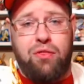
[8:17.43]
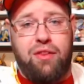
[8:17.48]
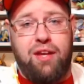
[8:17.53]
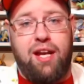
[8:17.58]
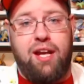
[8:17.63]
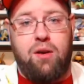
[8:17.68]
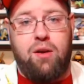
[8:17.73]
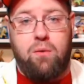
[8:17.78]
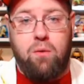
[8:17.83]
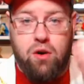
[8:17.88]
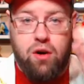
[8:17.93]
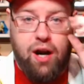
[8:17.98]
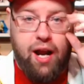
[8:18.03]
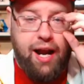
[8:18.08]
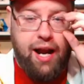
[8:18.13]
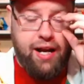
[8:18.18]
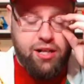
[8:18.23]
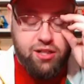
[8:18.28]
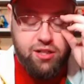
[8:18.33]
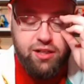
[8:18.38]
think were
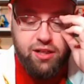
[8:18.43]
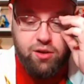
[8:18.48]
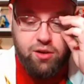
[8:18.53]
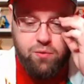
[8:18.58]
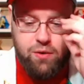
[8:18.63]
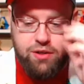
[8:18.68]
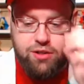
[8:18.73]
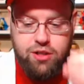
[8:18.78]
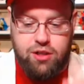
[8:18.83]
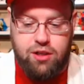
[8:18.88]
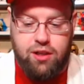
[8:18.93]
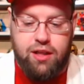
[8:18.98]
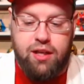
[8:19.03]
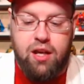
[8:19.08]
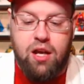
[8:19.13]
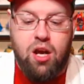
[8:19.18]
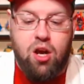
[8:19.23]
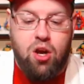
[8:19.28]
actually originally